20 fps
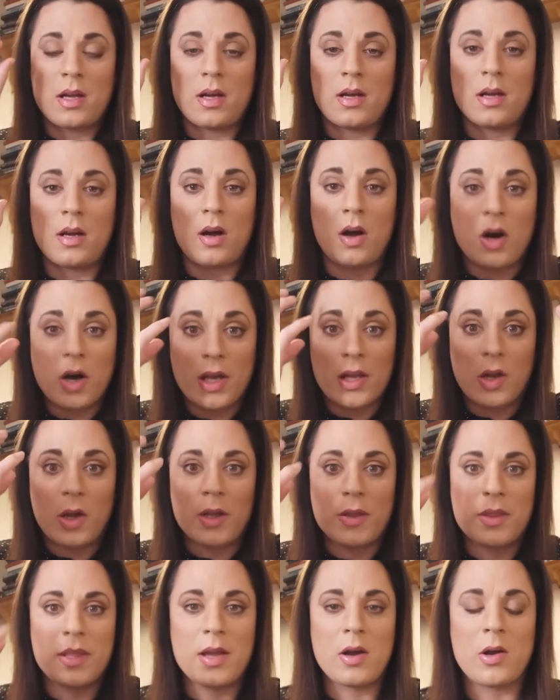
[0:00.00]

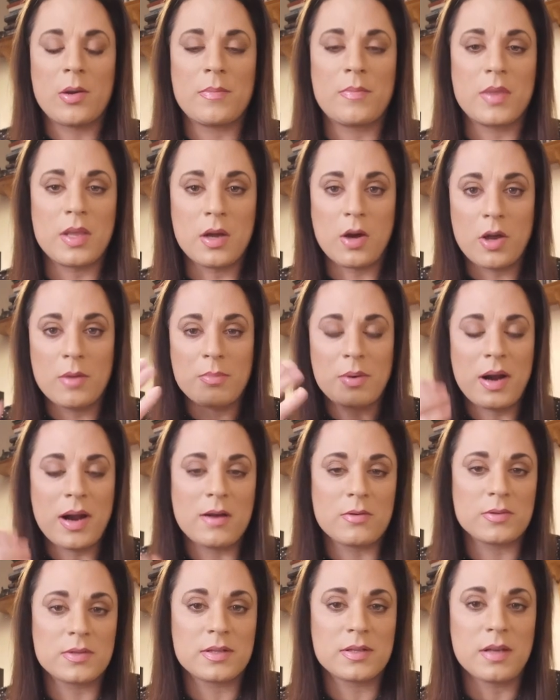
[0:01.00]
highlight the
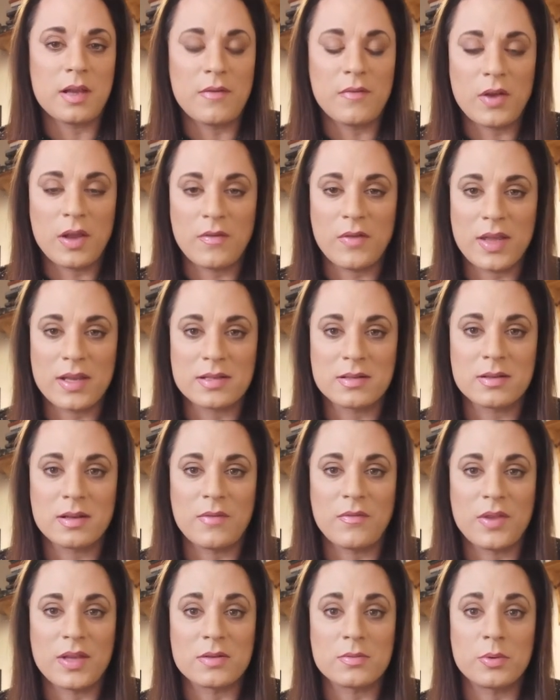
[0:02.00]
eyebrows, if that's
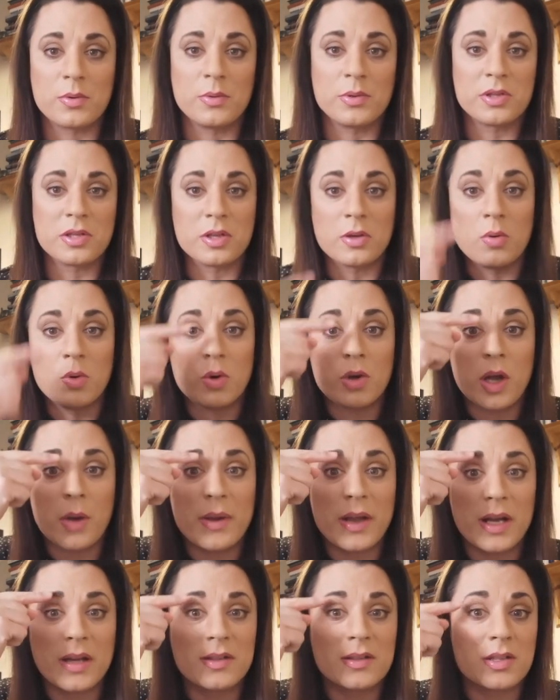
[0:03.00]
what we want to do, or
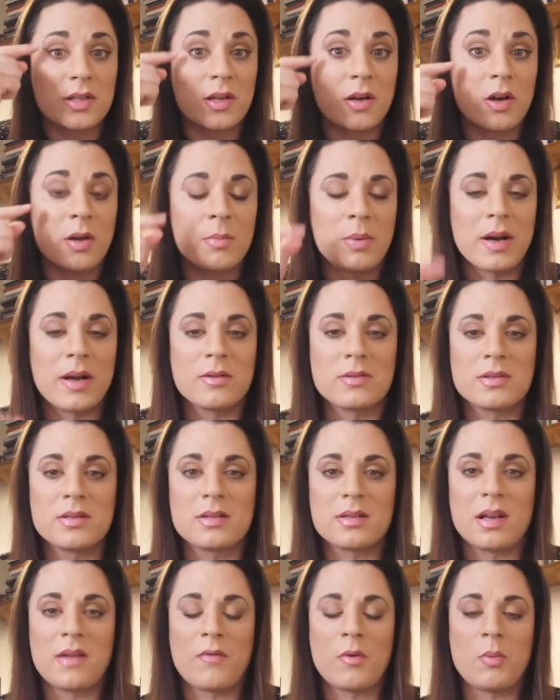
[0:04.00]
going under the eyebrows
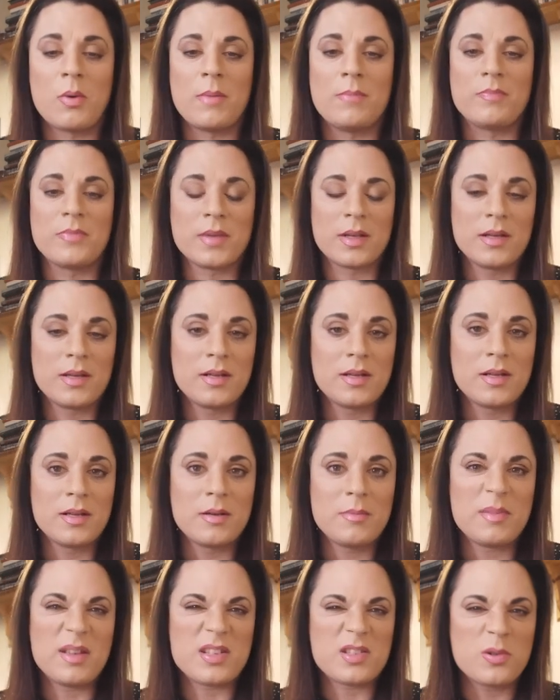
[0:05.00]
is another one.
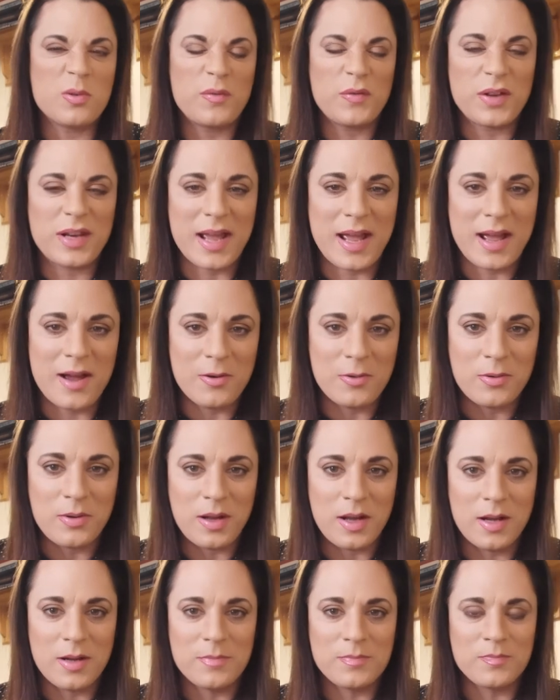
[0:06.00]
That's all for now.
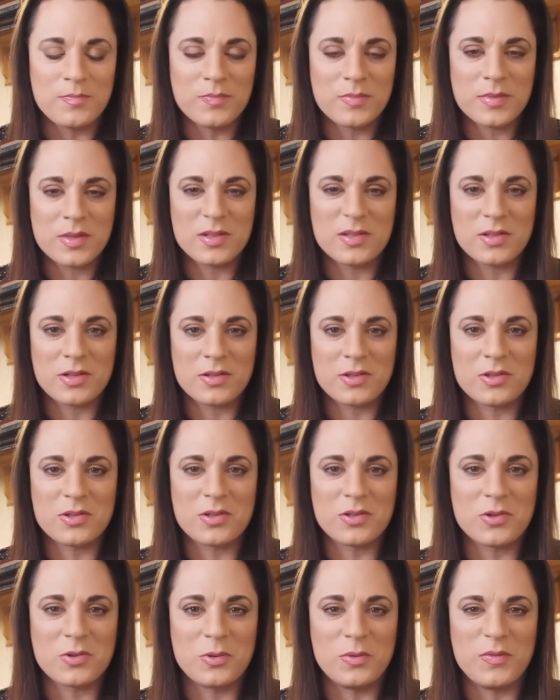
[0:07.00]
Just
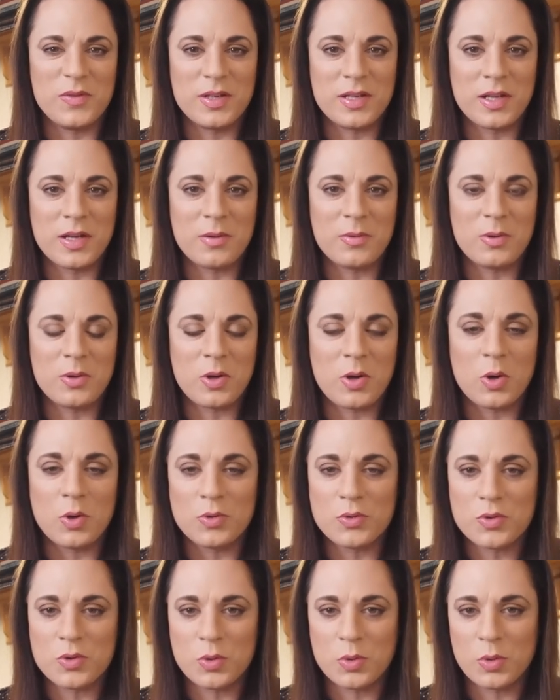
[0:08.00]
a short video on
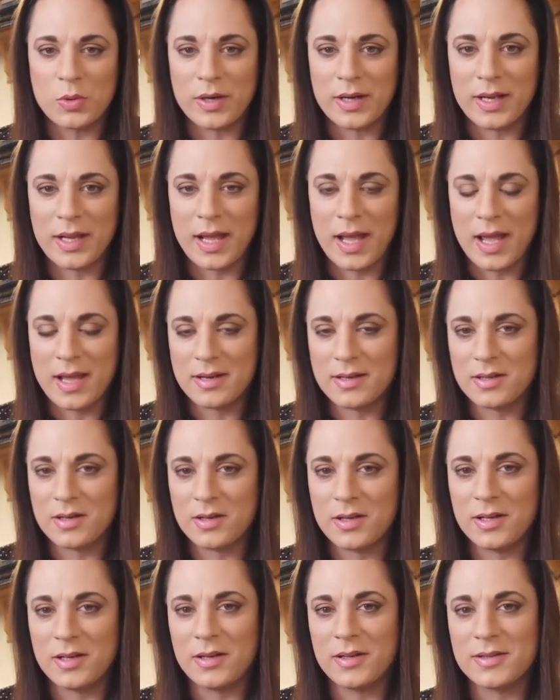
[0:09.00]
contouring and
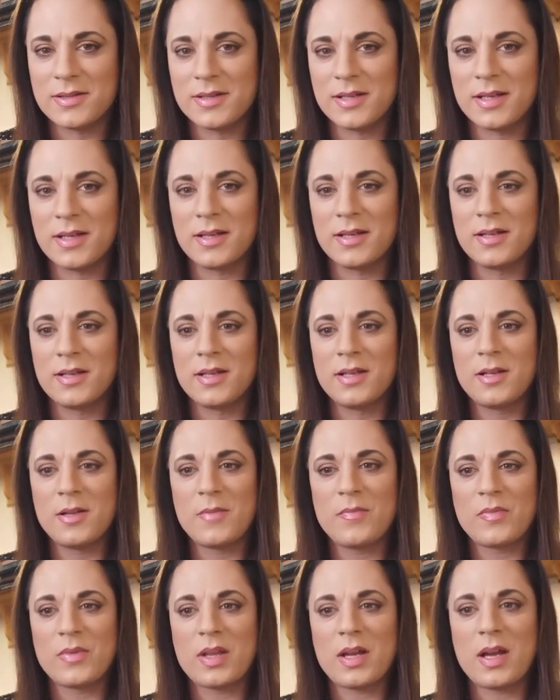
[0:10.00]
highlighting.
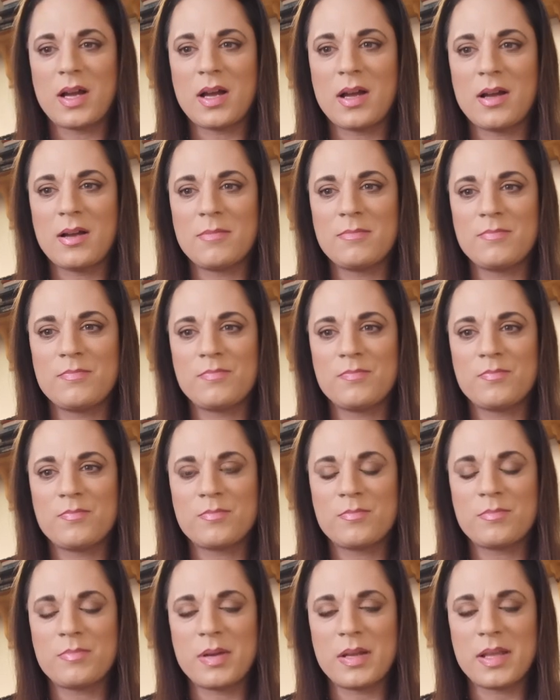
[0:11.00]

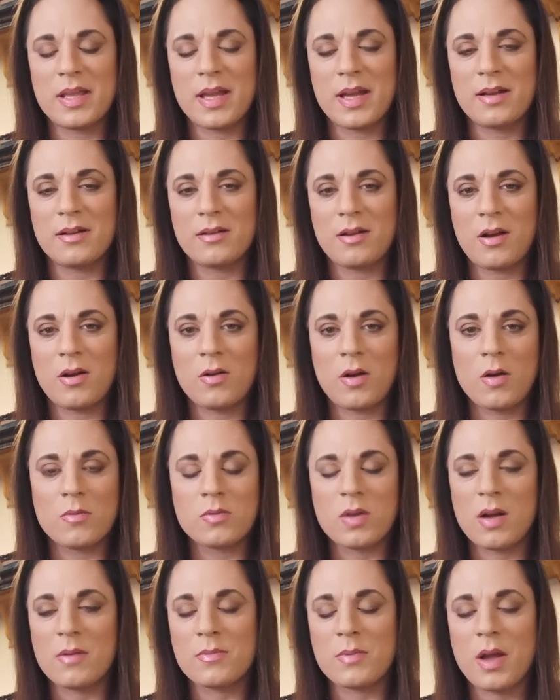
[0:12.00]
But yeah, I
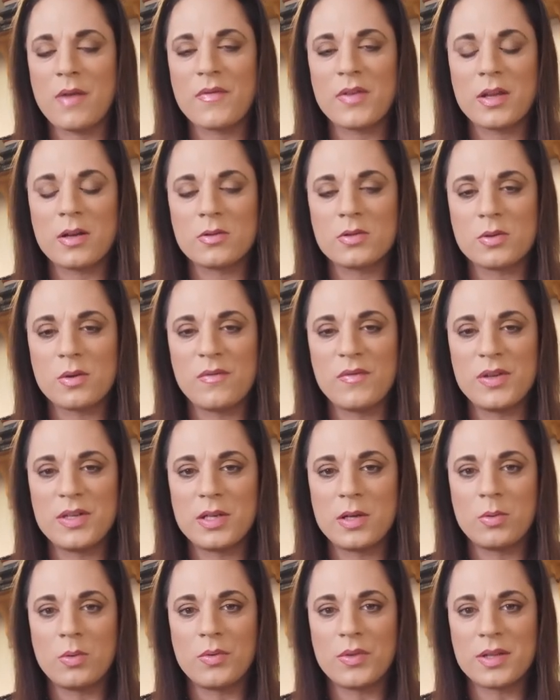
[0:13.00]
think I'll do a
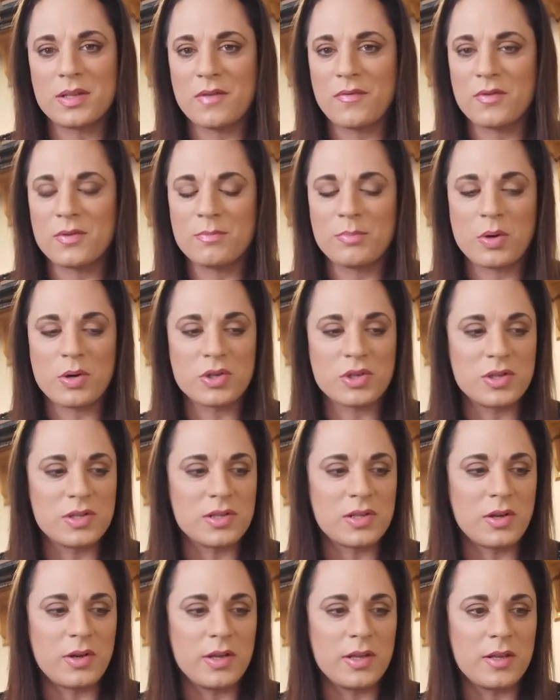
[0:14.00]
video on the different
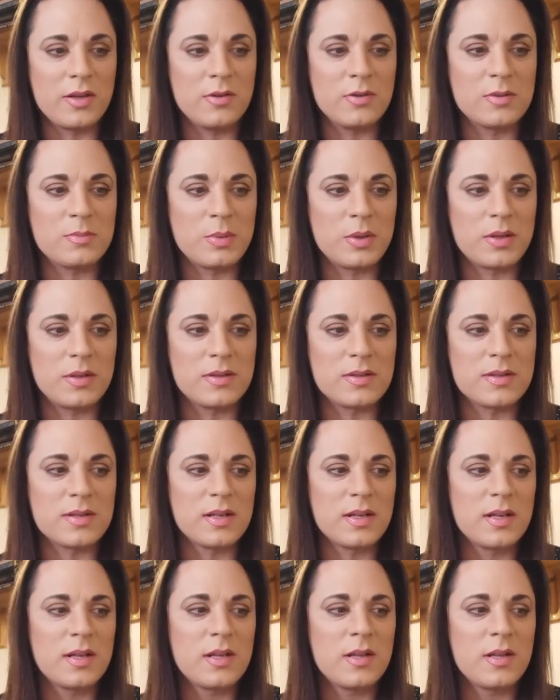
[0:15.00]
brushes that I use, because